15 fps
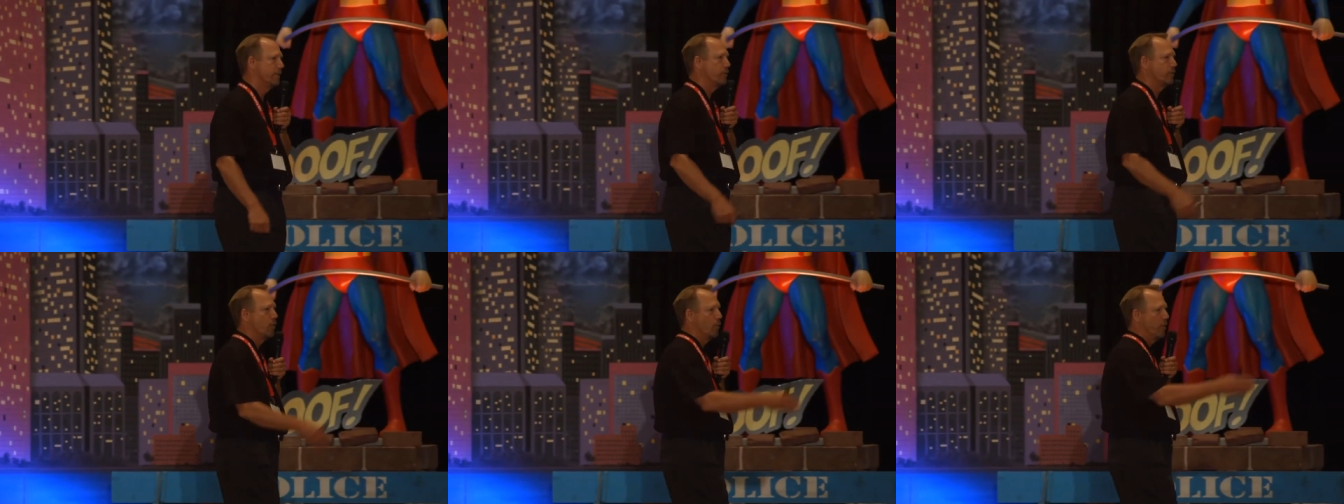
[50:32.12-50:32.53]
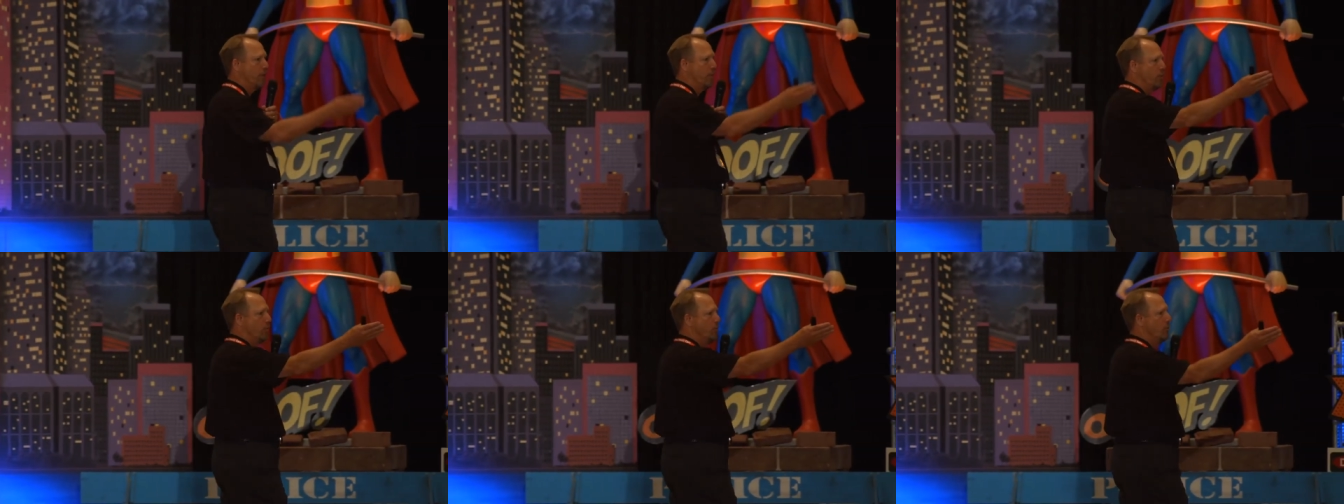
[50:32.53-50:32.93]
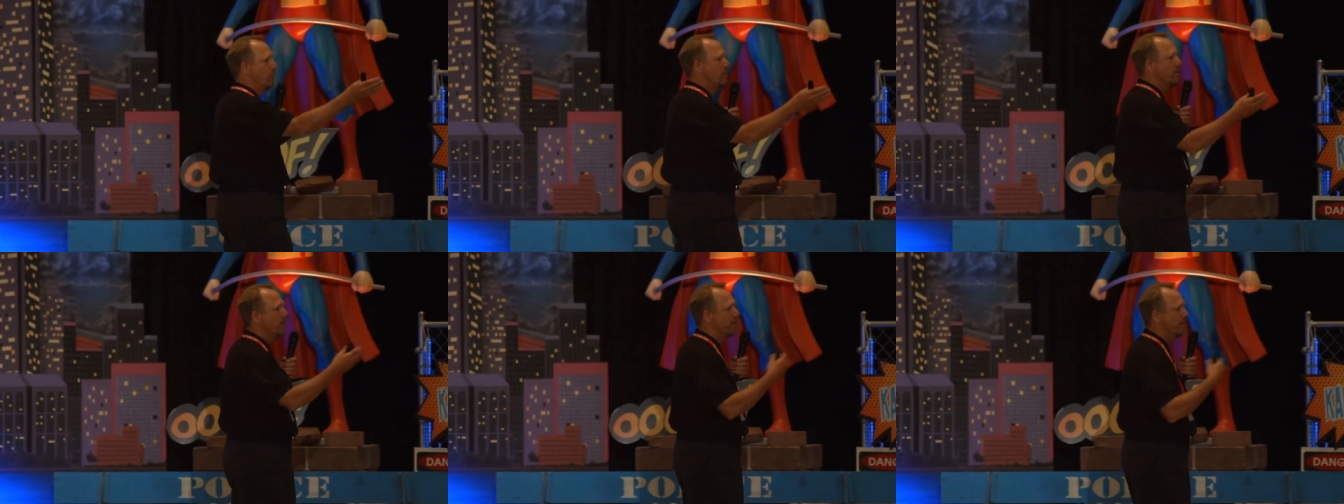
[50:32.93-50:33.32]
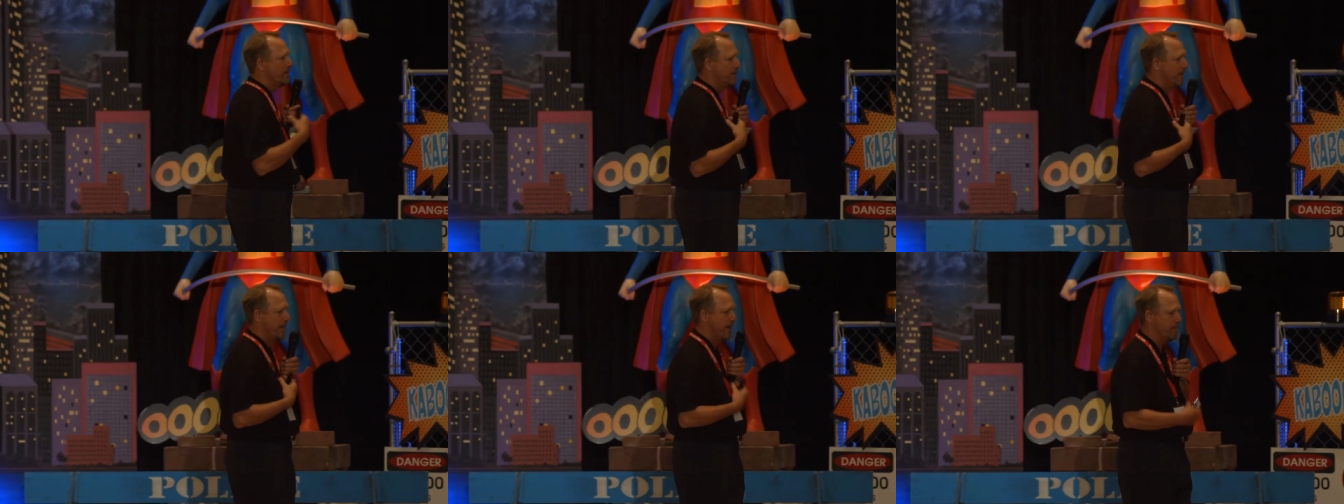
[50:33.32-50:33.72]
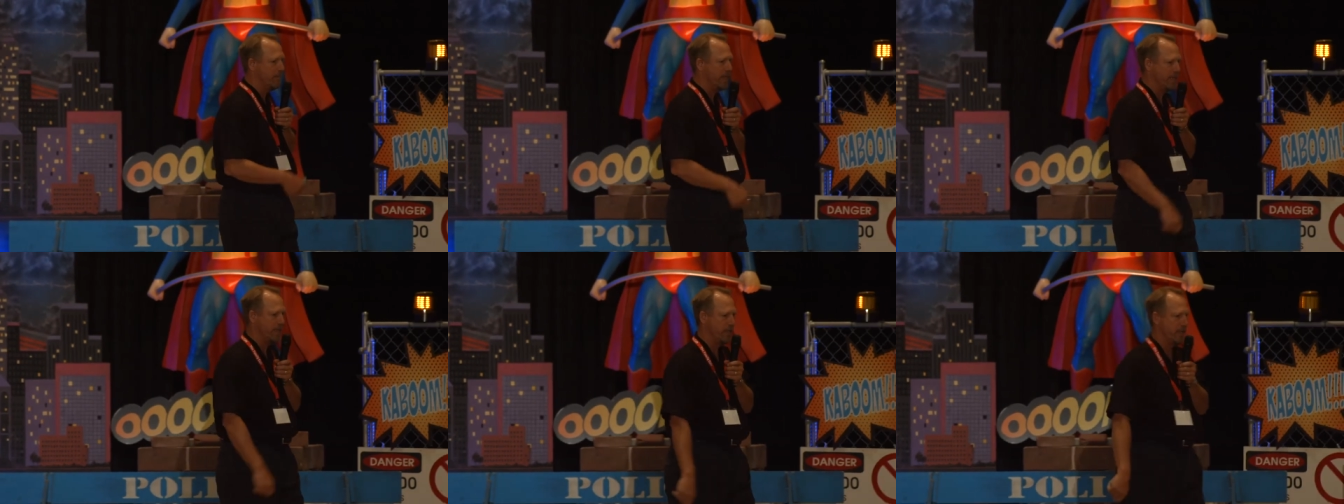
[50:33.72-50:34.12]
There's only you
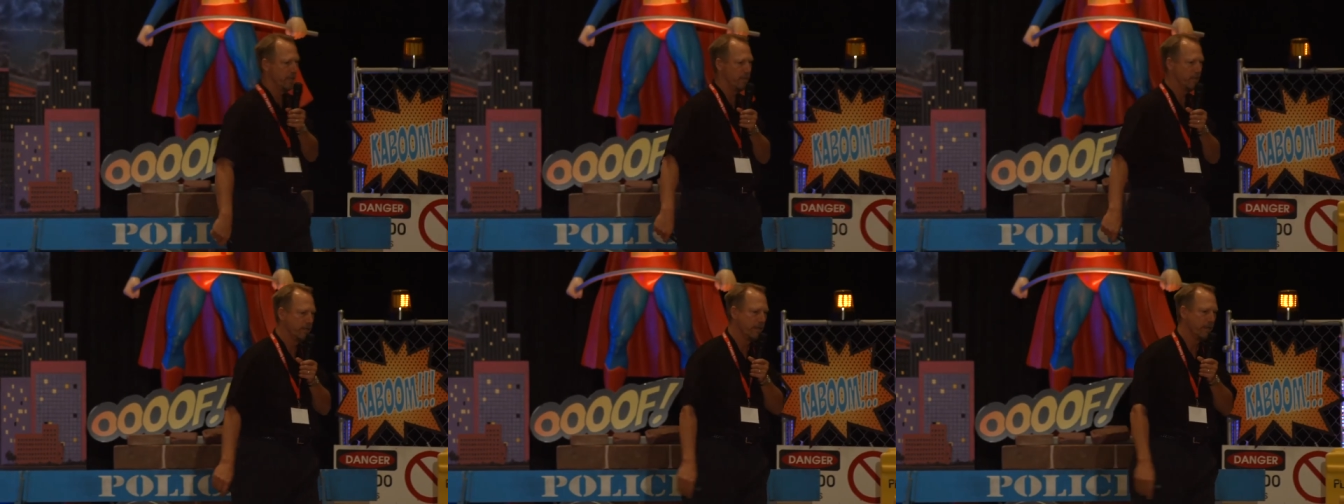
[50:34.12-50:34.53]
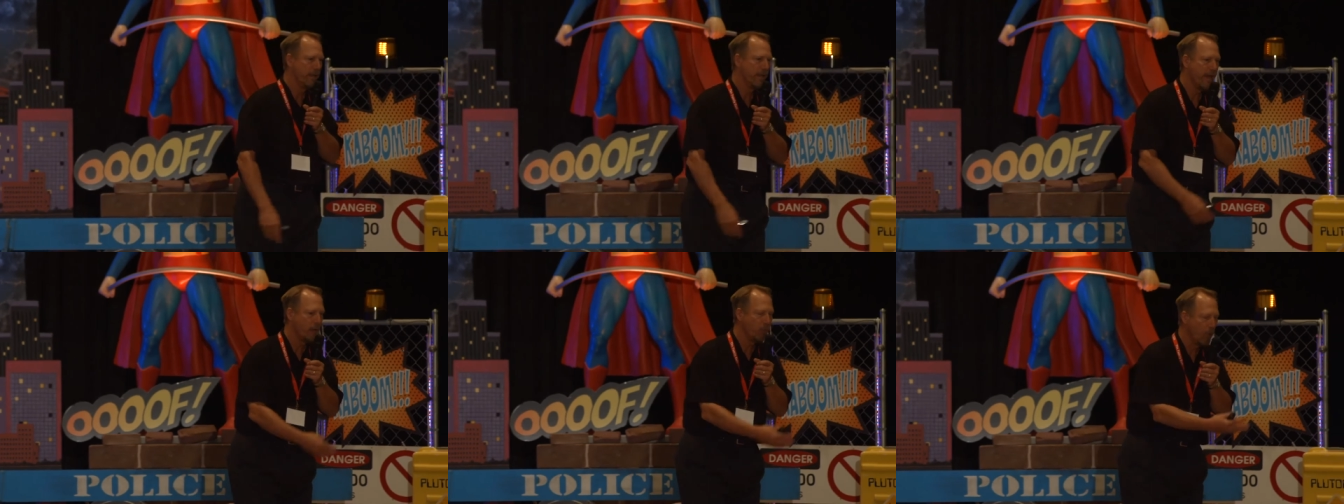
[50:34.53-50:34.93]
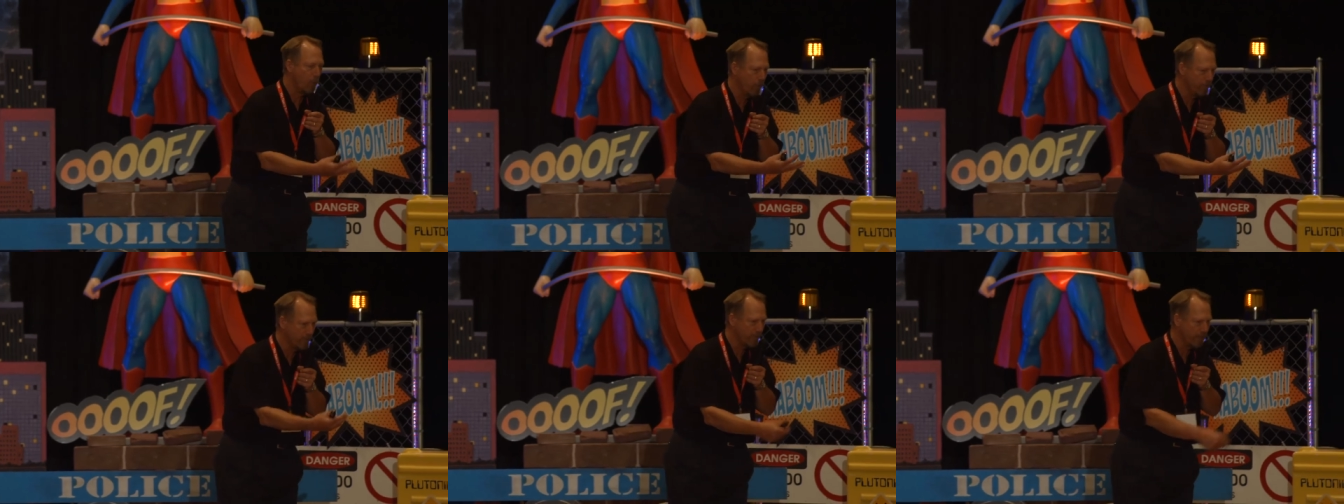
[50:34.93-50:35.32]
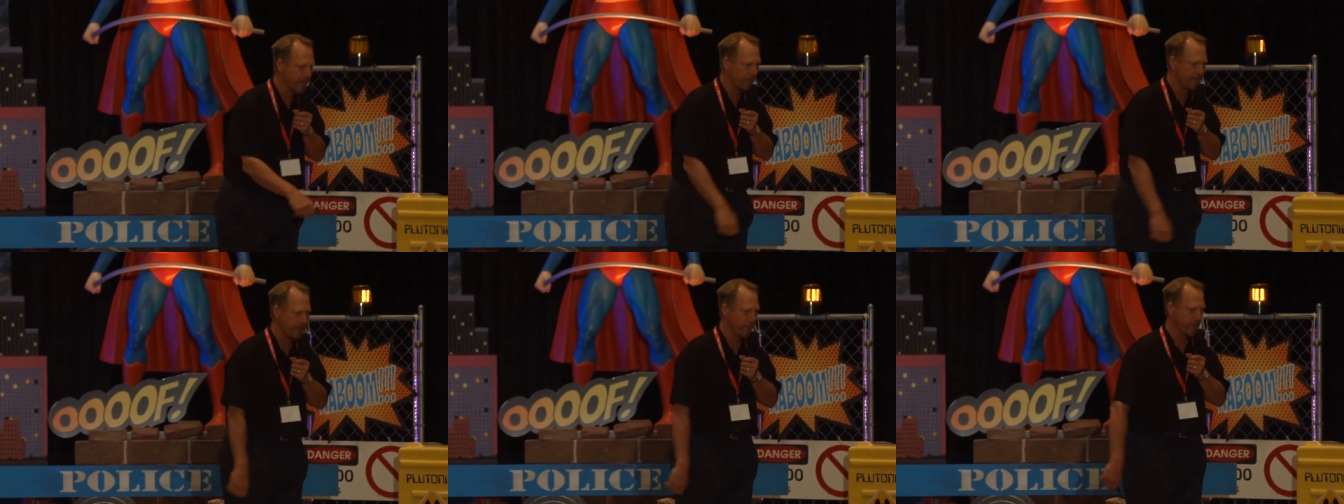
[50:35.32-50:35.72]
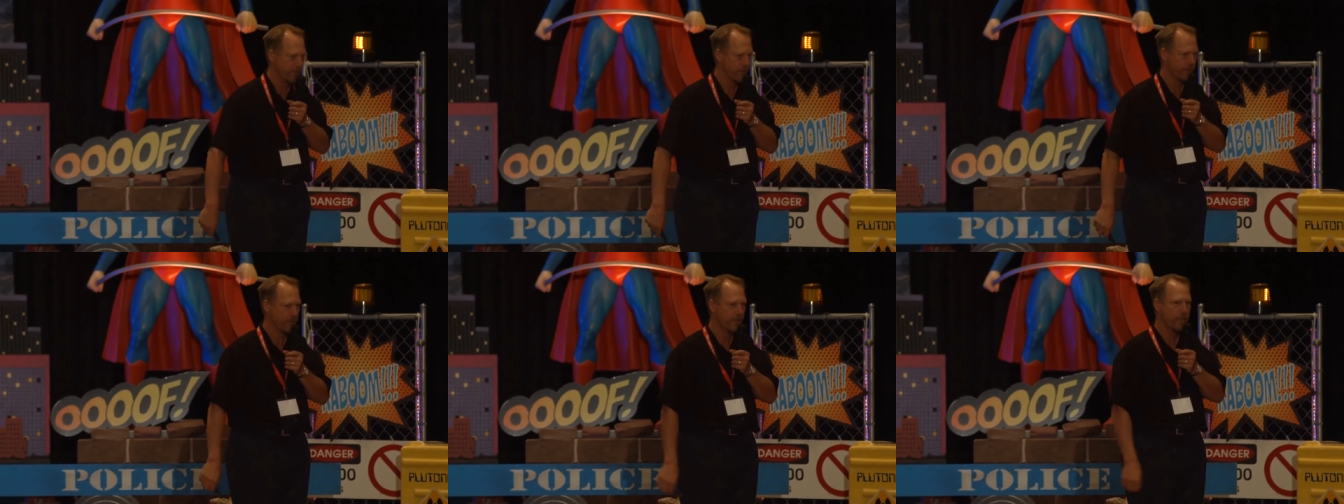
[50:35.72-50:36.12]
and me and what we've been given
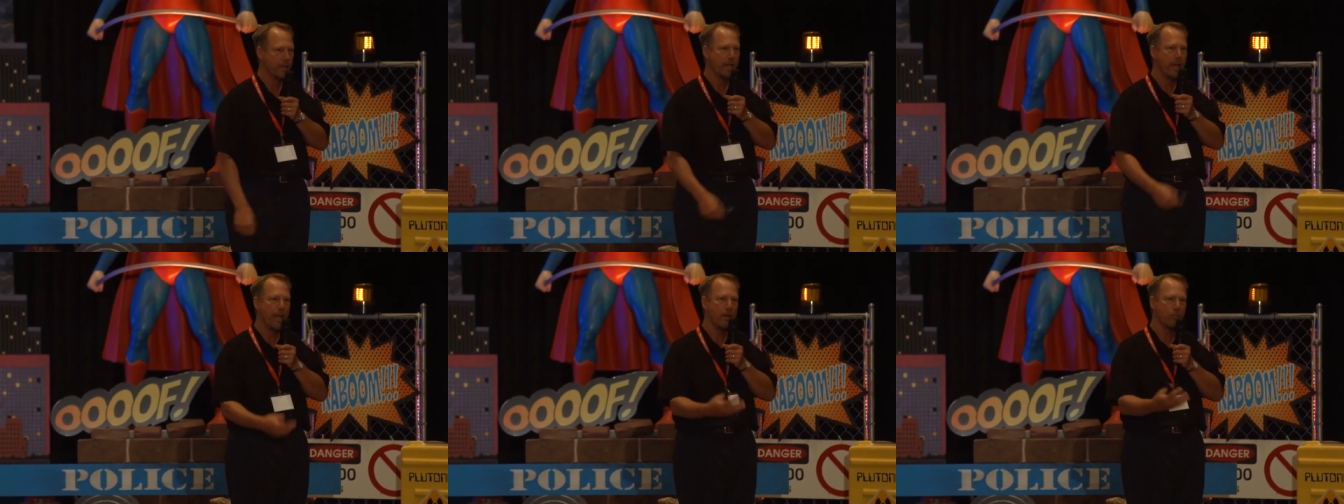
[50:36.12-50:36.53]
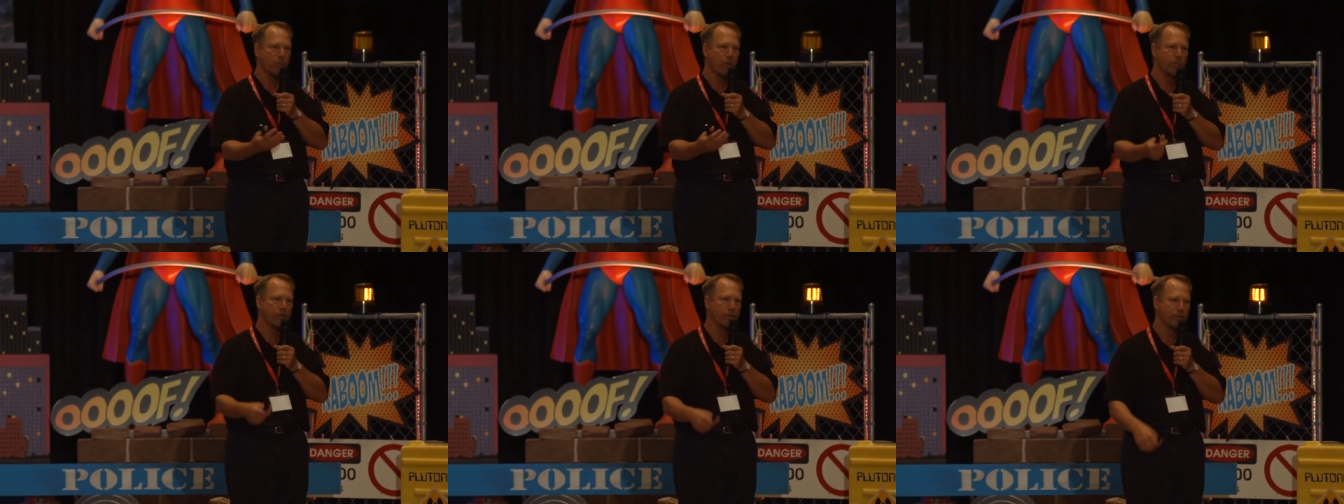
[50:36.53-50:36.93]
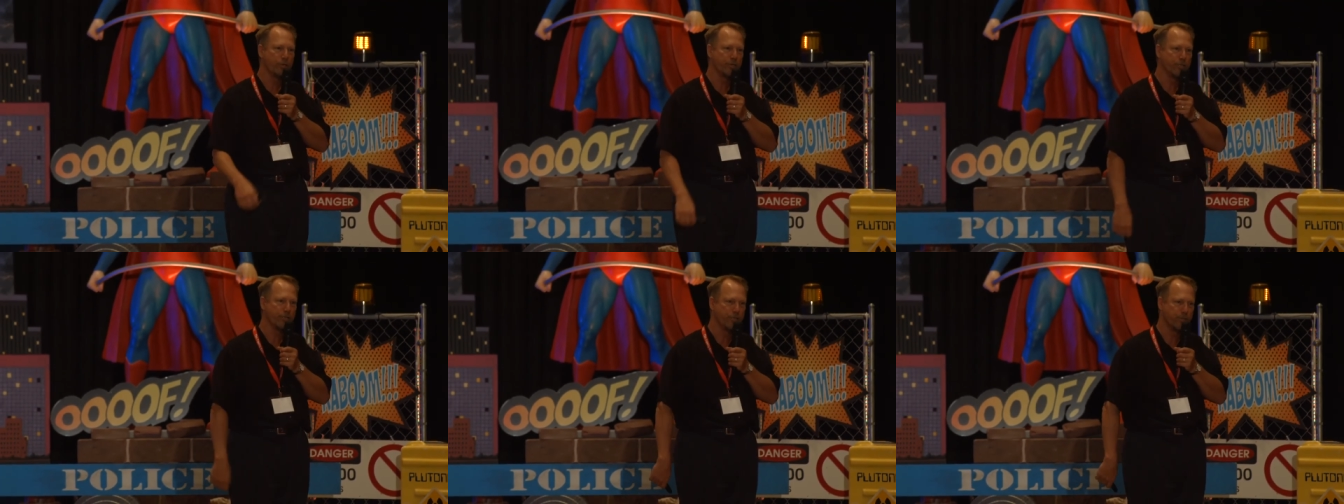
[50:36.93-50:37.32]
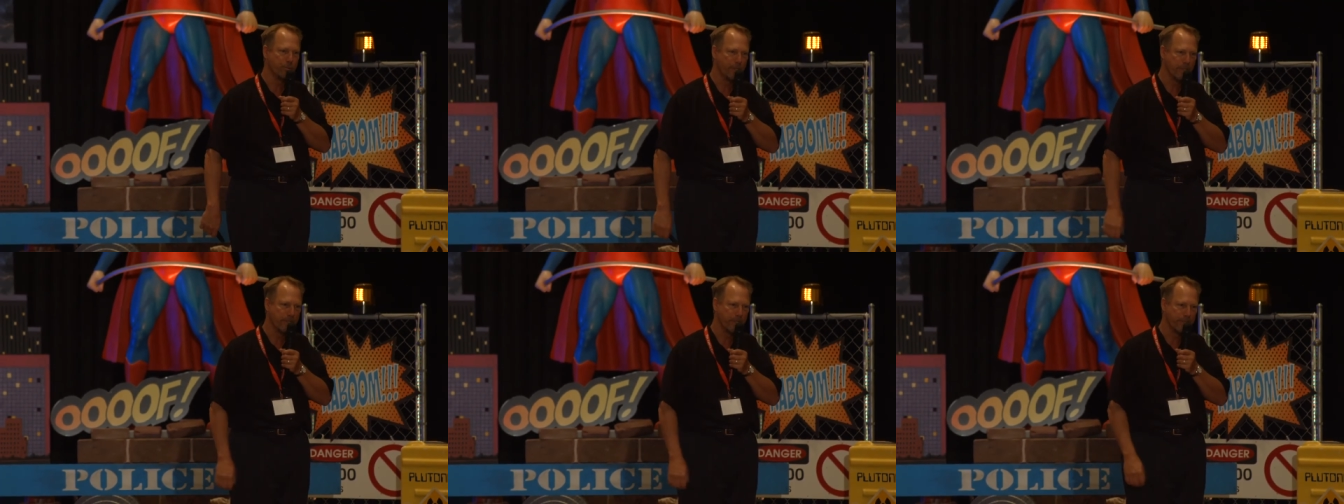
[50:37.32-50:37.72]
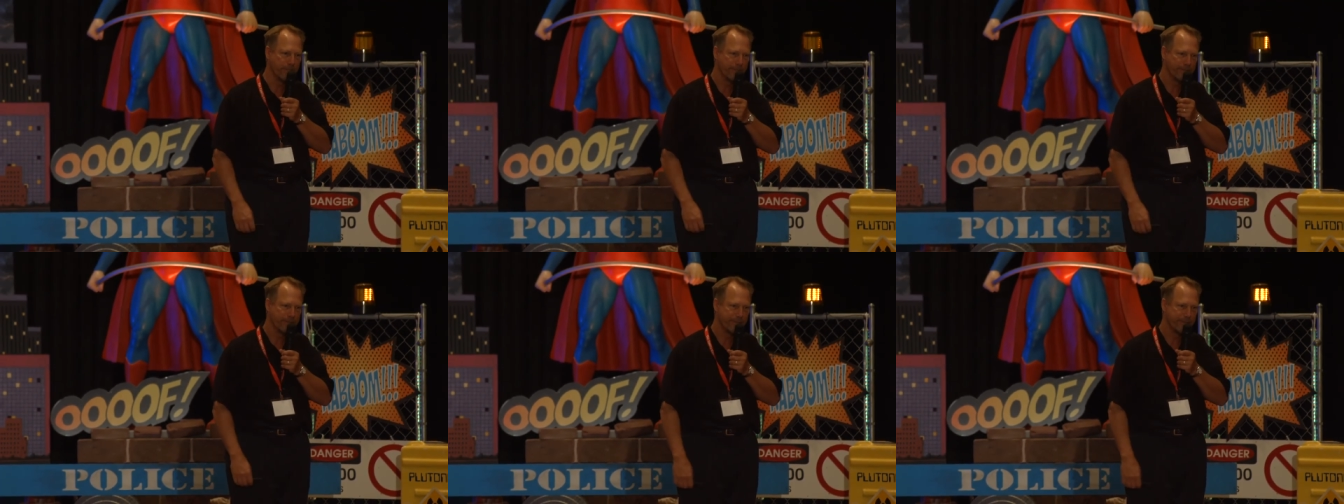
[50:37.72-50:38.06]
and what we choose to do with it.